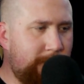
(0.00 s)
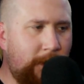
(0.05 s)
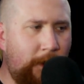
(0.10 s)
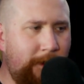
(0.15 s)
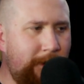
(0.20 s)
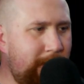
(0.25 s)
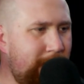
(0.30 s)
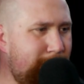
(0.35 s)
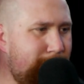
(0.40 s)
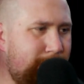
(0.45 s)

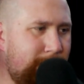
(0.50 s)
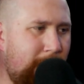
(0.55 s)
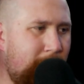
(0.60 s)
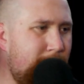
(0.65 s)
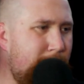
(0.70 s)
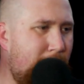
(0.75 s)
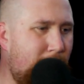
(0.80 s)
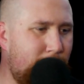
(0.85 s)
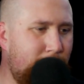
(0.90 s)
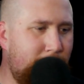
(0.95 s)
30.
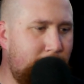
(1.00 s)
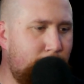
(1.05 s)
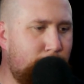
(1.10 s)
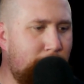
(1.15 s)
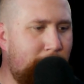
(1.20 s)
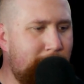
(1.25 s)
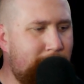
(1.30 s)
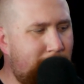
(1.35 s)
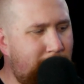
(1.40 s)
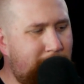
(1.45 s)
I'm not really
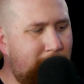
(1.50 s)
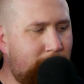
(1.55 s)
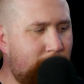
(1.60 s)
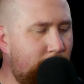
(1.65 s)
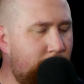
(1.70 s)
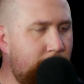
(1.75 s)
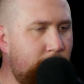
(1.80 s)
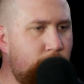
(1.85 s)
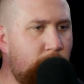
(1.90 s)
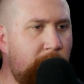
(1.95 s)
impressed. I'll get
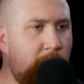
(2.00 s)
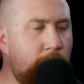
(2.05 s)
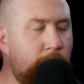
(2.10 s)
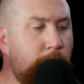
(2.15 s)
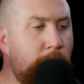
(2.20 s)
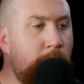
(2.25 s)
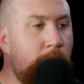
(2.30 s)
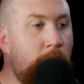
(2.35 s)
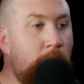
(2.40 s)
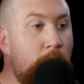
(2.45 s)
30.
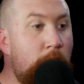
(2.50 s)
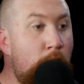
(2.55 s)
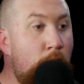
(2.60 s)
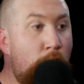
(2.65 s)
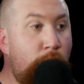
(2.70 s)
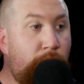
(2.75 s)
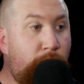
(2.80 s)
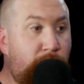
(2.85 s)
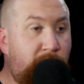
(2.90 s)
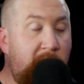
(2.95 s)
Whatever.
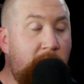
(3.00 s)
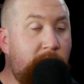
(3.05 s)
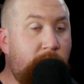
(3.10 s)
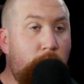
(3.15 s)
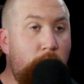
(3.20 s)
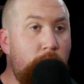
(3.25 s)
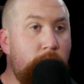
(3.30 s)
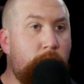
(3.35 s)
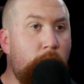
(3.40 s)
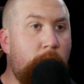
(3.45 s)
Christ, these
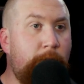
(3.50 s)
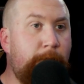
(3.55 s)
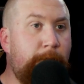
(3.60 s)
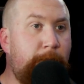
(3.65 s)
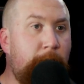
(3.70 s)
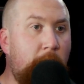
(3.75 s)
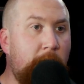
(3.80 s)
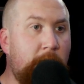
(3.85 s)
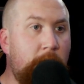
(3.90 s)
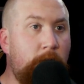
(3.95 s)
dudes are
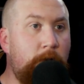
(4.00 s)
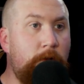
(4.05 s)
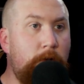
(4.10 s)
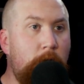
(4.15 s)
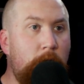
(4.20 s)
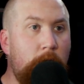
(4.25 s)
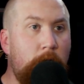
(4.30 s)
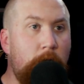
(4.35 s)
fucking.